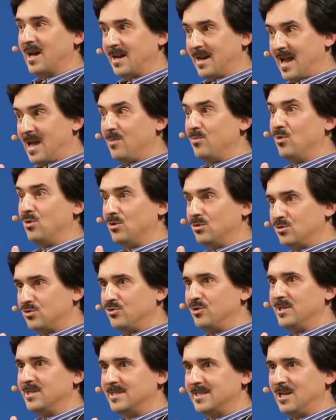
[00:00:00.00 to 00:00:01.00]
unable
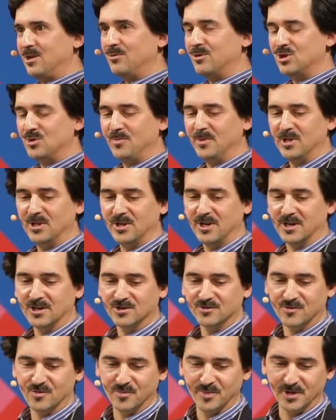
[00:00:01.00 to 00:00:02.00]
to distinguish
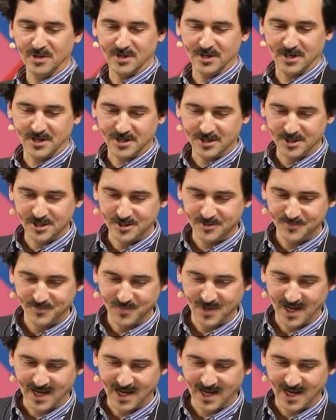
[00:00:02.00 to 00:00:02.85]
millionaires from billionaires.